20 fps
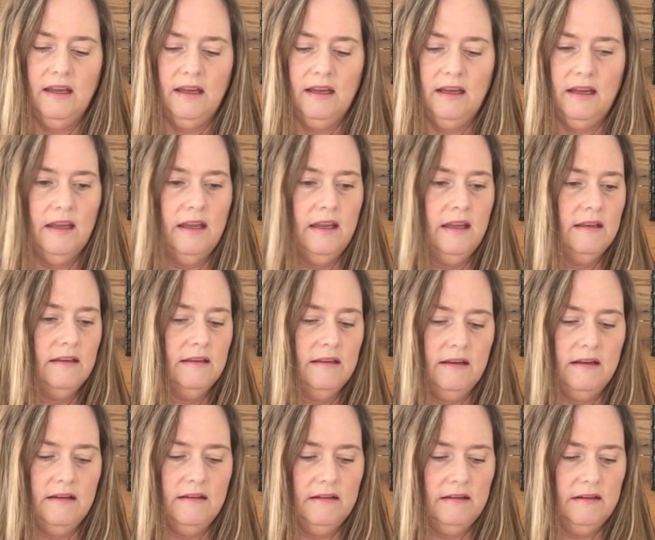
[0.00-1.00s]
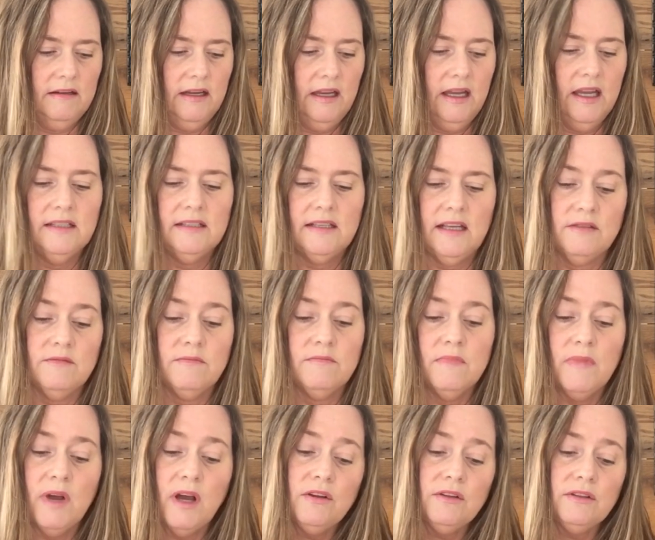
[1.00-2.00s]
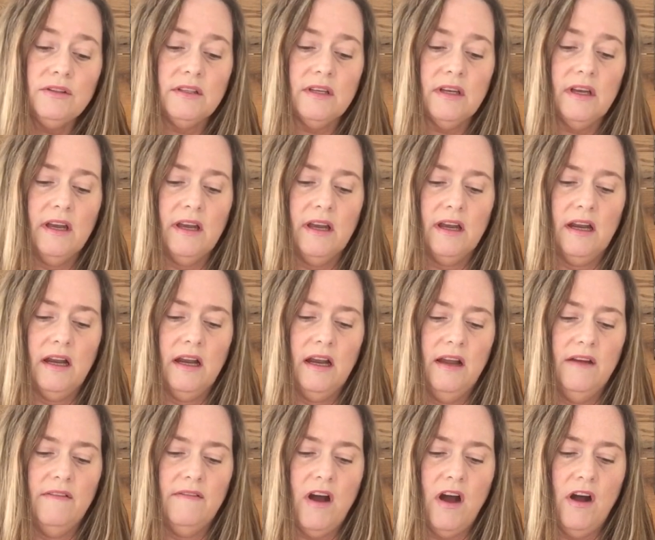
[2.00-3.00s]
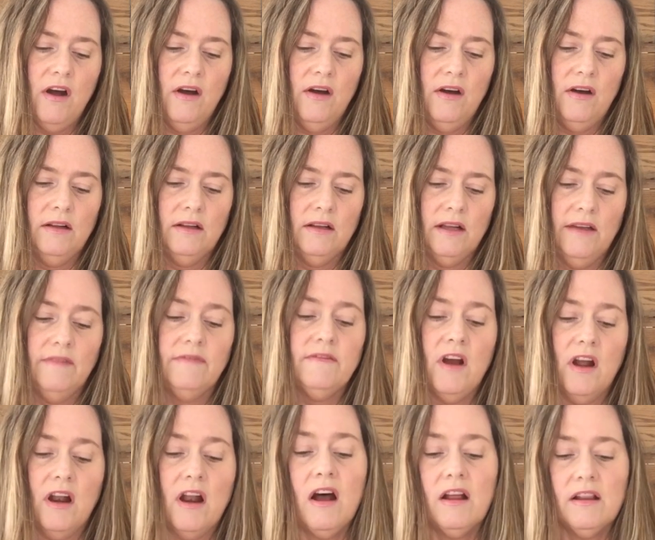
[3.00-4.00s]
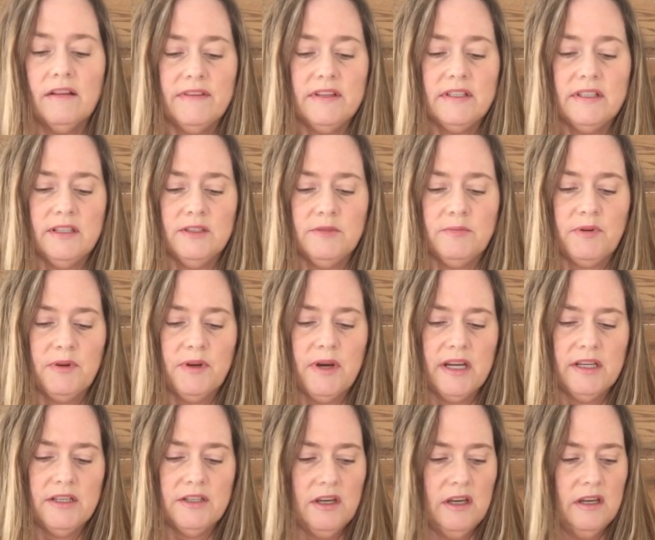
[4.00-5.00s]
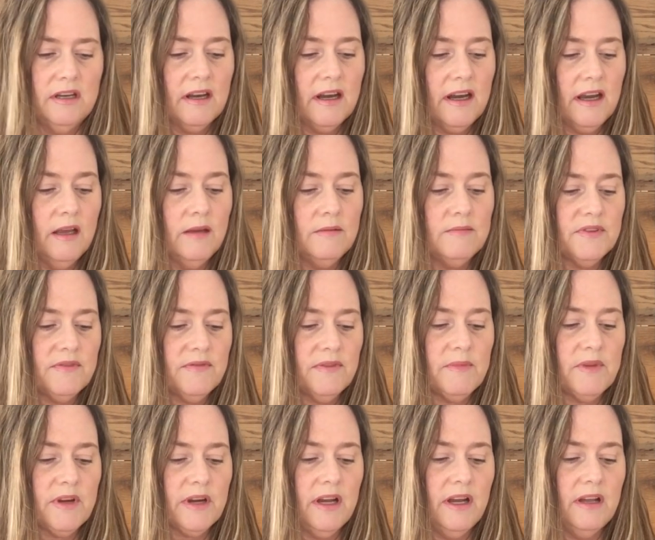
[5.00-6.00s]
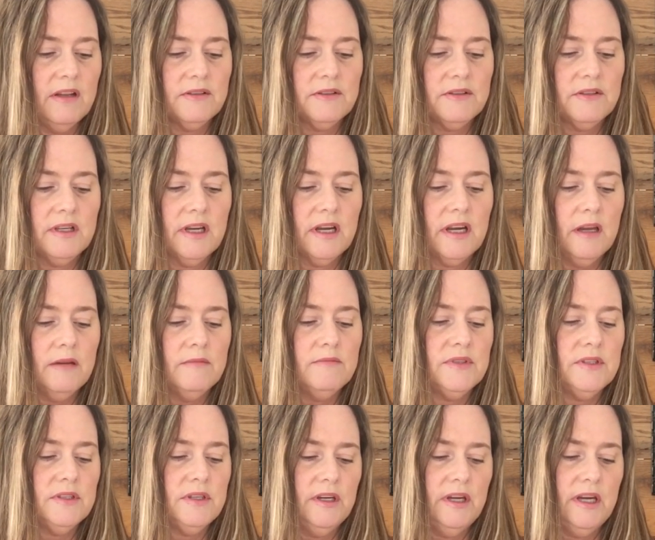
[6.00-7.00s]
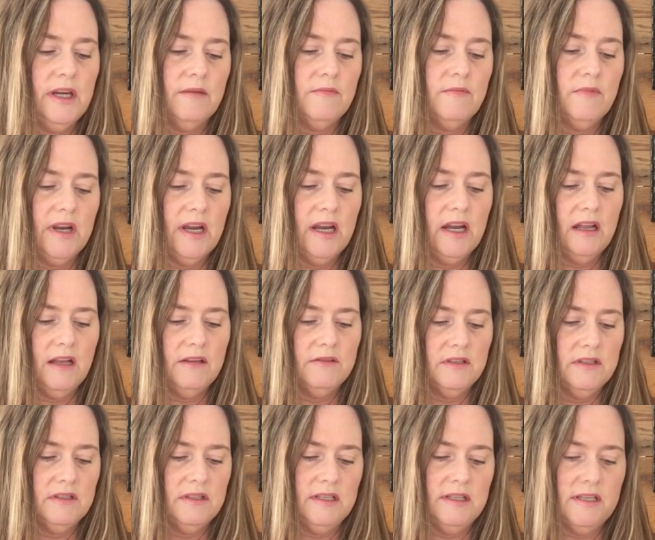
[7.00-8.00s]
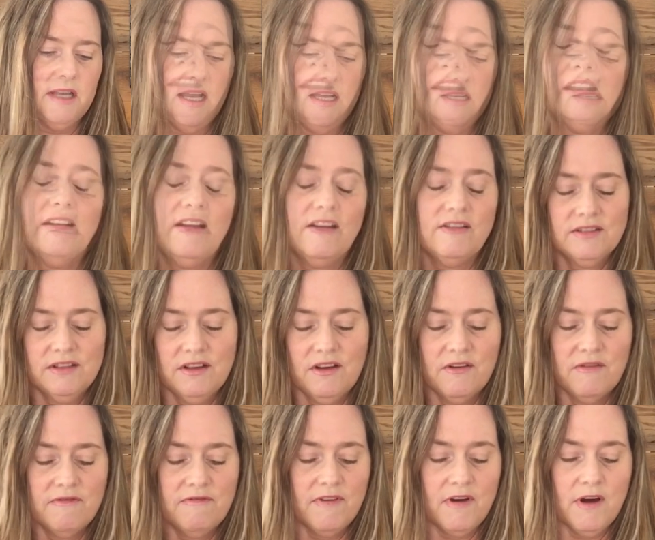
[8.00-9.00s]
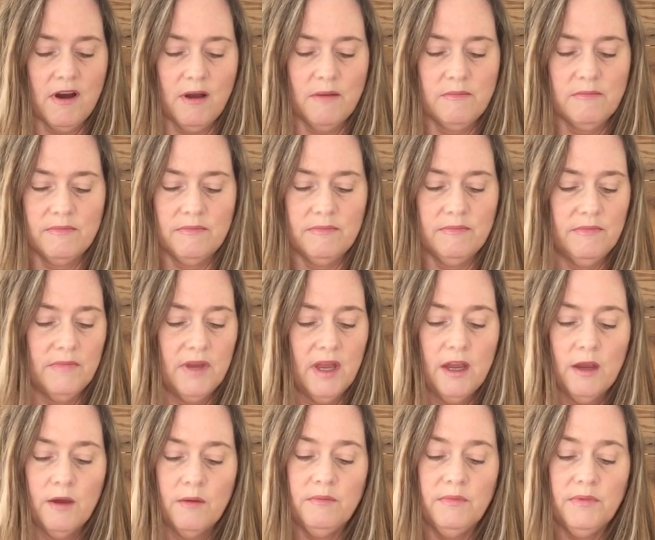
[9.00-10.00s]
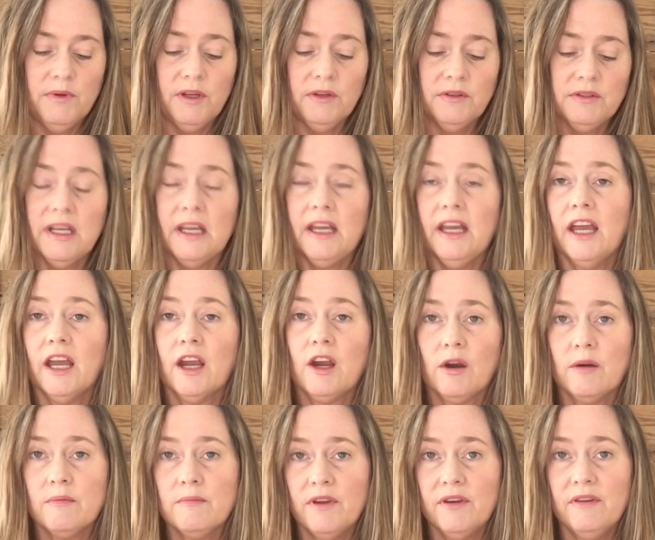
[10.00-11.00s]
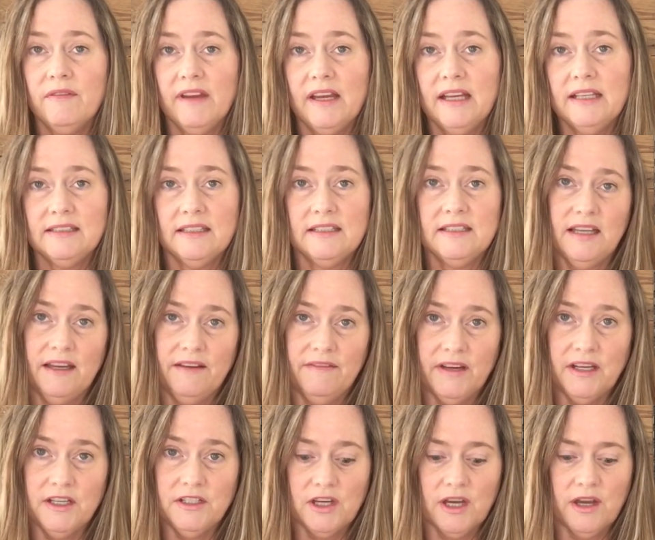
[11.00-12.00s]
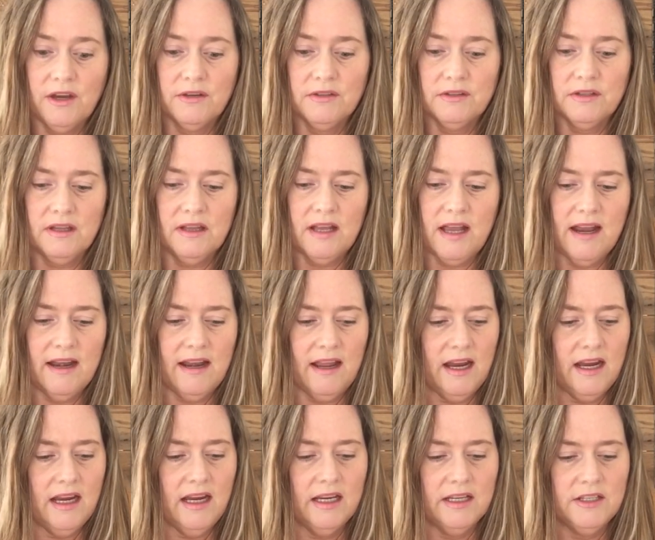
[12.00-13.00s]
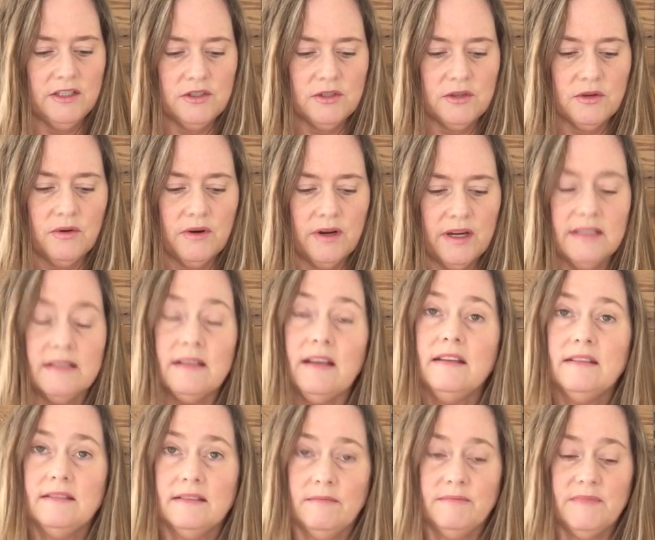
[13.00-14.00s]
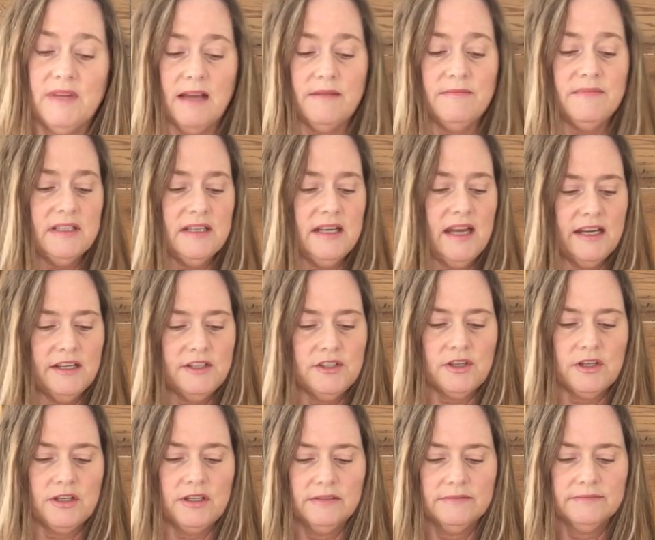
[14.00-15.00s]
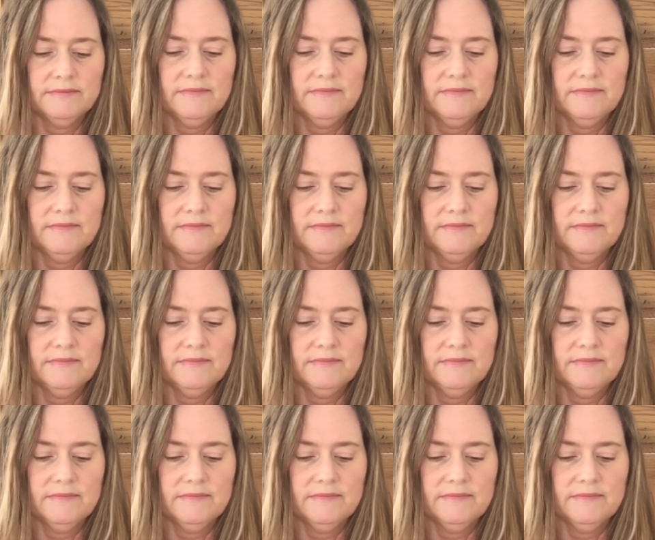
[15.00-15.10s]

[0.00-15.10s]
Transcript: And he says most of all, if not all of his inspiration comes from the colors that come to him when he closes his eyes. And also from music or movies and TV shows that he enjoys, sometimes nature.